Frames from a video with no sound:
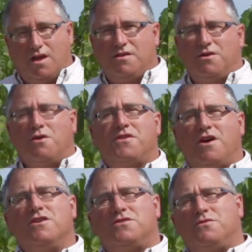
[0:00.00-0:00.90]
In the North
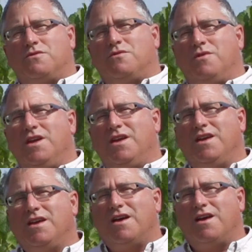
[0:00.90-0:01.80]
Coast,
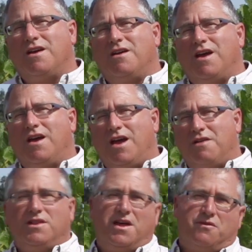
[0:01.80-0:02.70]
we
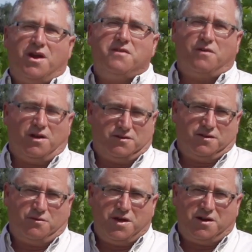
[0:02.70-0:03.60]
have a lot of rainfall
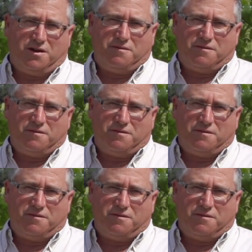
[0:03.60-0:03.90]
during the winter.